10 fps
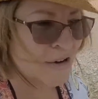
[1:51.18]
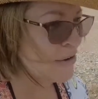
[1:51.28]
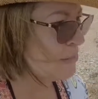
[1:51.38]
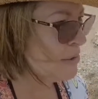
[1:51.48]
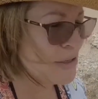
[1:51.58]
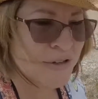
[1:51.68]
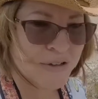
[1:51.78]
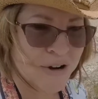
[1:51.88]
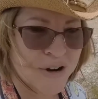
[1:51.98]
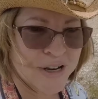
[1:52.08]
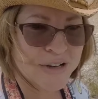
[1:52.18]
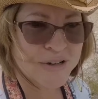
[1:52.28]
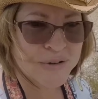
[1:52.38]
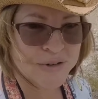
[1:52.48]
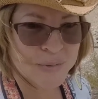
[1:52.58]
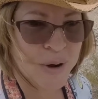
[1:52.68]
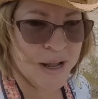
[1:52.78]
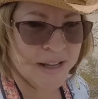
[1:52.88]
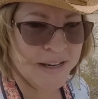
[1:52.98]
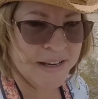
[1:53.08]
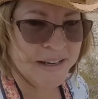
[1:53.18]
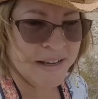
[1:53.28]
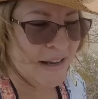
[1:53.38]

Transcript: our business card into his wallet, and